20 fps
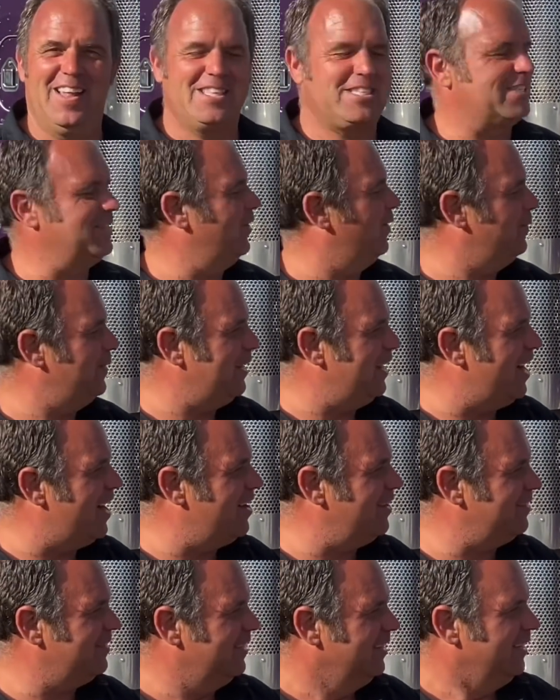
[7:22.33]
It's not. We're
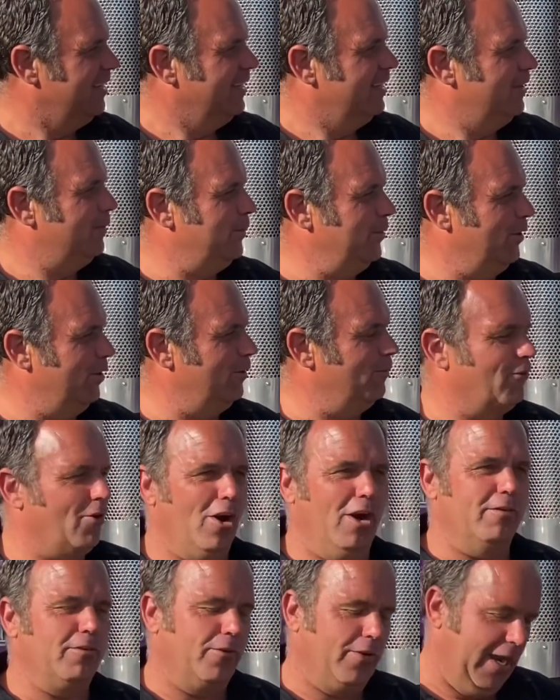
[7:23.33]
not
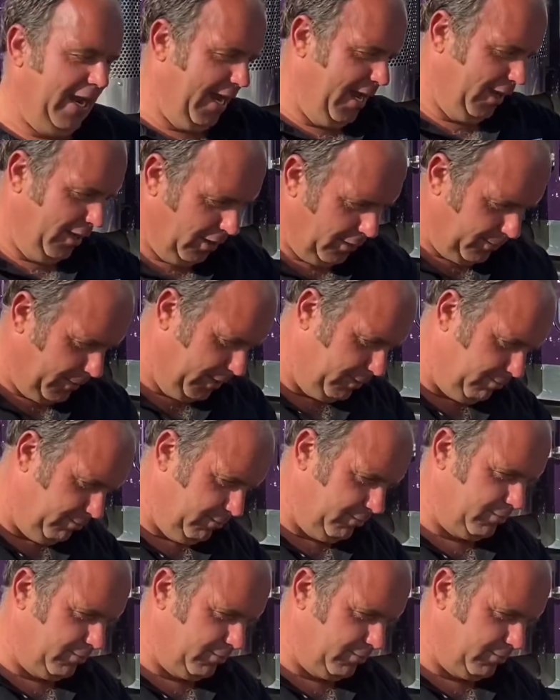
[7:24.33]
driving around like we're